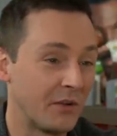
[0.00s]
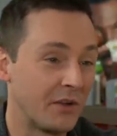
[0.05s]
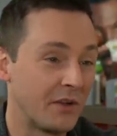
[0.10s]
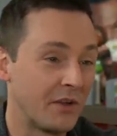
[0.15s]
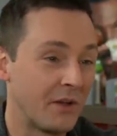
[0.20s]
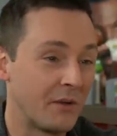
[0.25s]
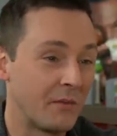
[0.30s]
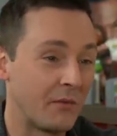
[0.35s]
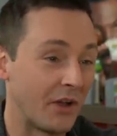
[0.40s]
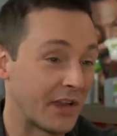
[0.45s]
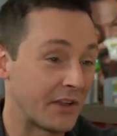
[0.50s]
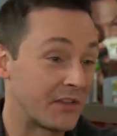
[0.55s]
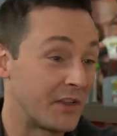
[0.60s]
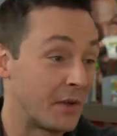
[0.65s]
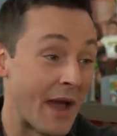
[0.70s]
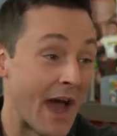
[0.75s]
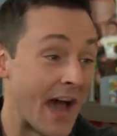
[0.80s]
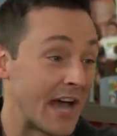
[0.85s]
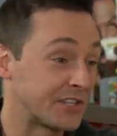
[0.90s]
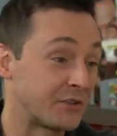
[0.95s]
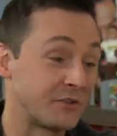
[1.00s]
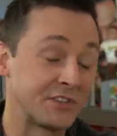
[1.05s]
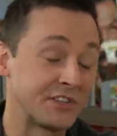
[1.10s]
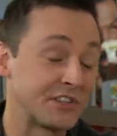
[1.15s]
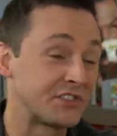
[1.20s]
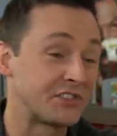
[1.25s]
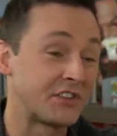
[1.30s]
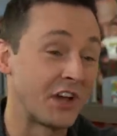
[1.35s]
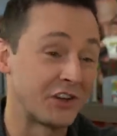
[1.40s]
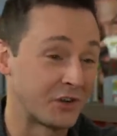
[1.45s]
Yeah. Like the Masters
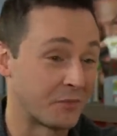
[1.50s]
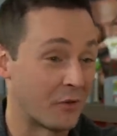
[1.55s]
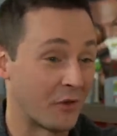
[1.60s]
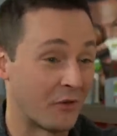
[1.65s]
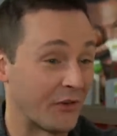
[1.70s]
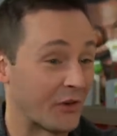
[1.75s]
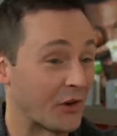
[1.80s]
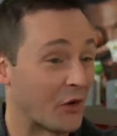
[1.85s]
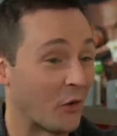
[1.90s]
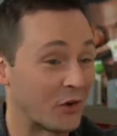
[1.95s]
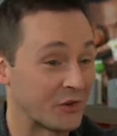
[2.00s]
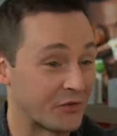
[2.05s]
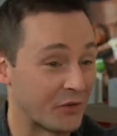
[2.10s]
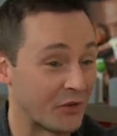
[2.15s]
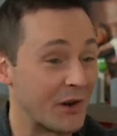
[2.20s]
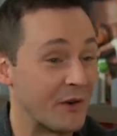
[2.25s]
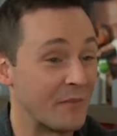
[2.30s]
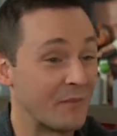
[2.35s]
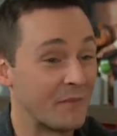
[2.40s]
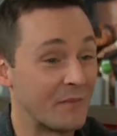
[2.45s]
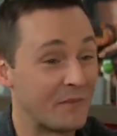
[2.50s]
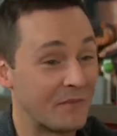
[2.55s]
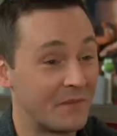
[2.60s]
is such a perfect course for him